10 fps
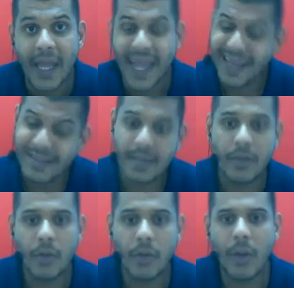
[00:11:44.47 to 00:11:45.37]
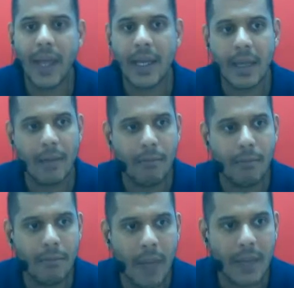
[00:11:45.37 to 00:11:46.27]
And you know, like
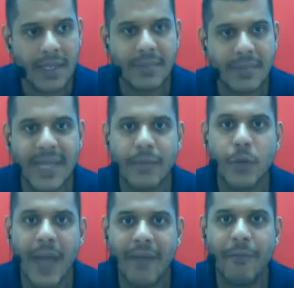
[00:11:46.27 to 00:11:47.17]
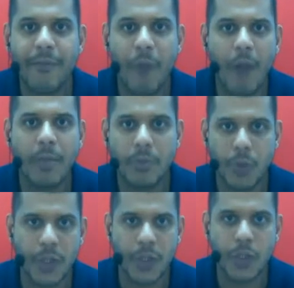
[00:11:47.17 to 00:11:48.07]
sometimes we have problems
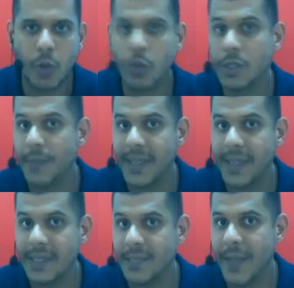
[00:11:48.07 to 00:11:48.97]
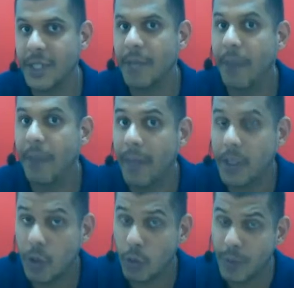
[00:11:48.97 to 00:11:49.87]
with schools, especially public
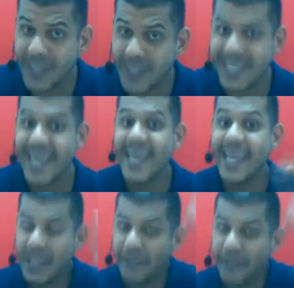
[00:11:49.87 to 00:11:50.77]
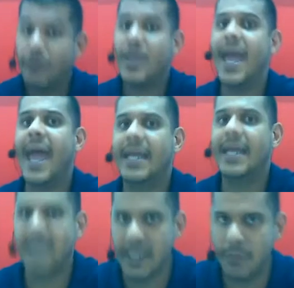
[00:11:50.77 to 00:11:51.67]
schools. But if we had
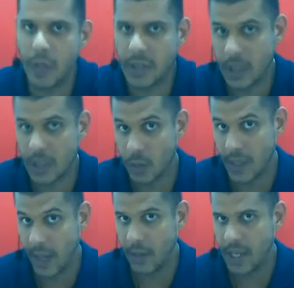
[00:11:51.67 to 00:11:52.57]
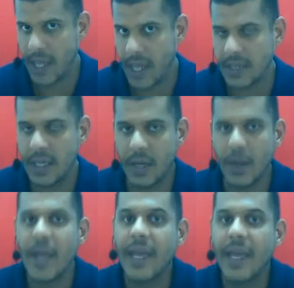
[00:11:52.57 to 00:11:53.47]
in Brazil, in our case
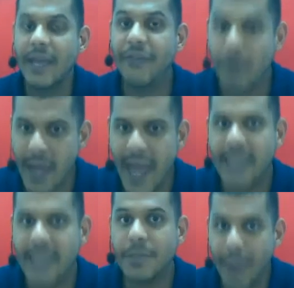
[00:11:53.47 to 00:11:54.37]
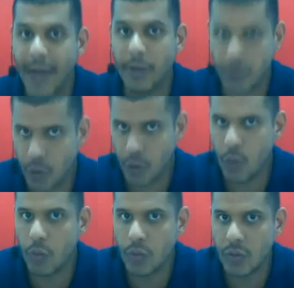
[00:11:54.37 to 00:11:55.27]
here, if we had better
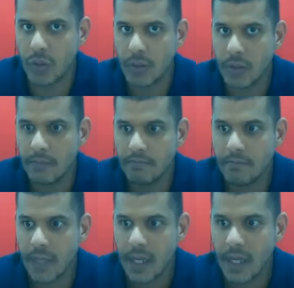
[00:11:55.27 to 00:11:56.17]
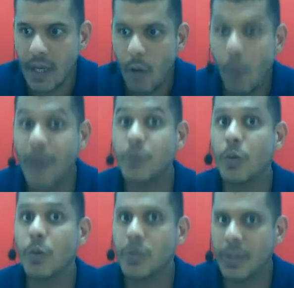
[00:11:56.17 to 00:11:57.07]
schools, what
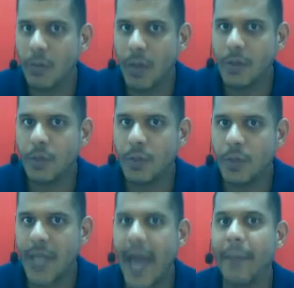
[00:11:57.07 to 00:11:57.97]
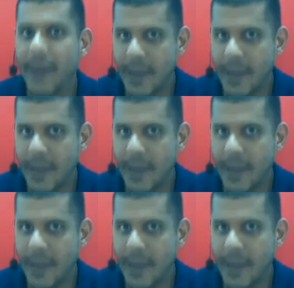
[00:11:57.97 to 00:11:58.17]
would happen?